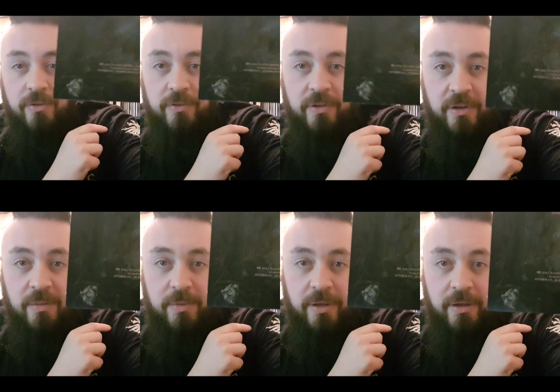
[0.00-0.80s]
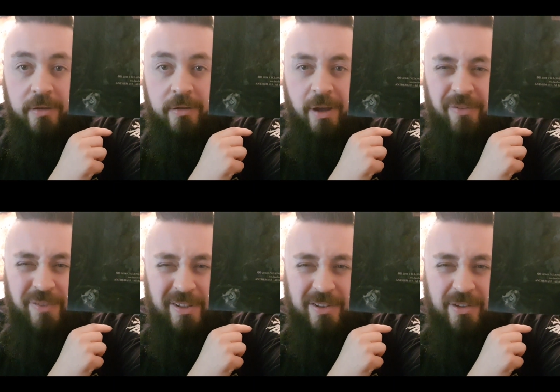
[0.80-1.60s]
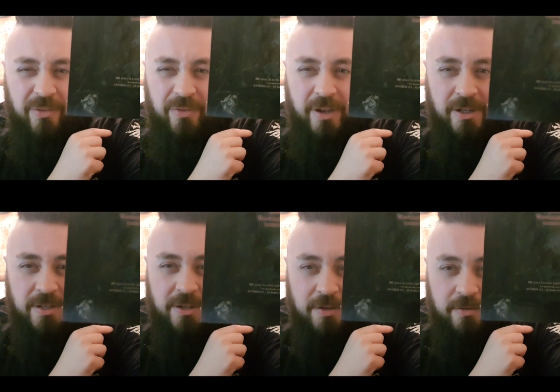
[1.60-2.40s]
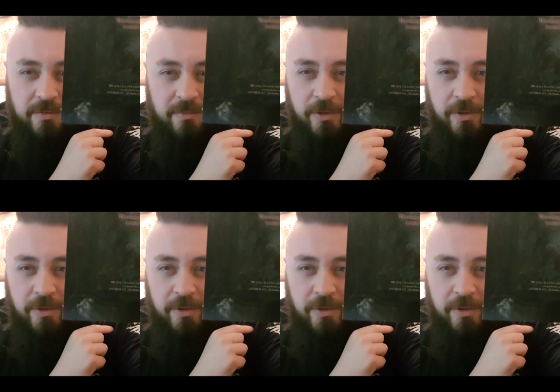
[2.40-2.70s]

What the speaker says: you can see the number there. I think that says 32.